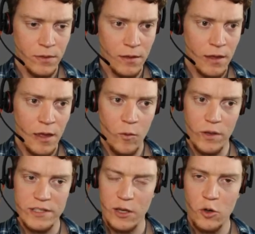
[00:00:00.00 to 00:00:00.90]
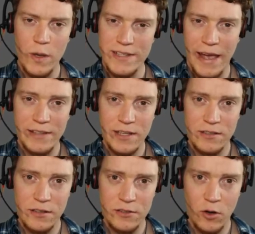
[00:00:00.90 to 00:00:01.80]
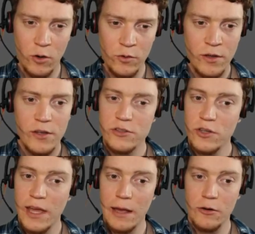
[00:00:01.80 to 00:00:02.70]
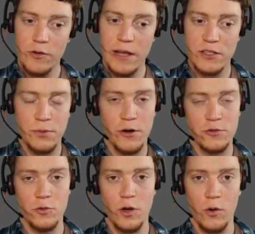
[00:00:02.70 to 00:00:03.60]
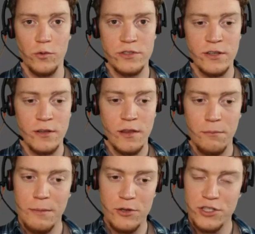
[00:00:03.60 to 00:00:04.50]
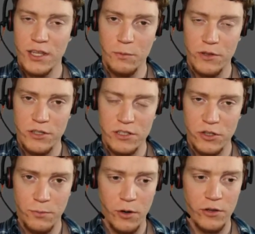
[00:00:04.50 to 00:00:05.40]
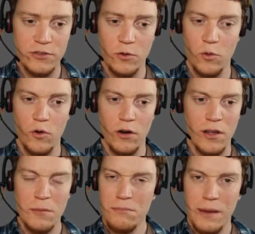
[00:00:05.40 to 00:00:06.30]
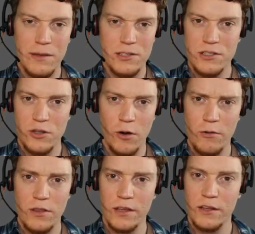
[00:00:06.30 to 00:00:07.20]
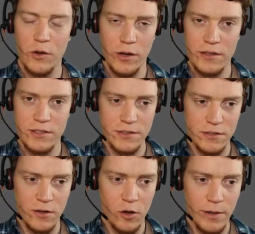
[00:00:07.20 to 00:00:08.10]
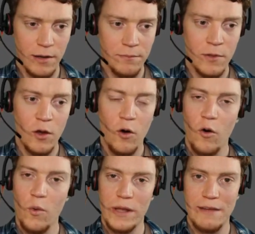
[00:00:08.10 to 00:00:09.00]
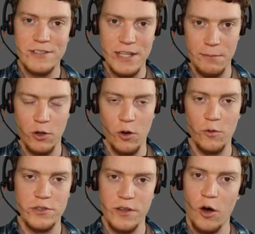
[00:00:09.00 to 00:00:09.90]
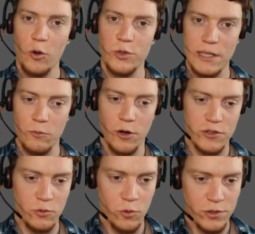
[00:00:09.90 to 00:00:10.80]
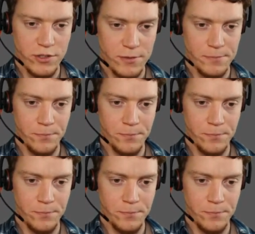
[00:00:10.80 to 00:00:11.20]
We can say who has access to this goal. So you can create just personal goals. Maybe you share them with just your boss, or maybe it's just your own thing that no one else needs to know about, or we can have team goals that the whole team works towards.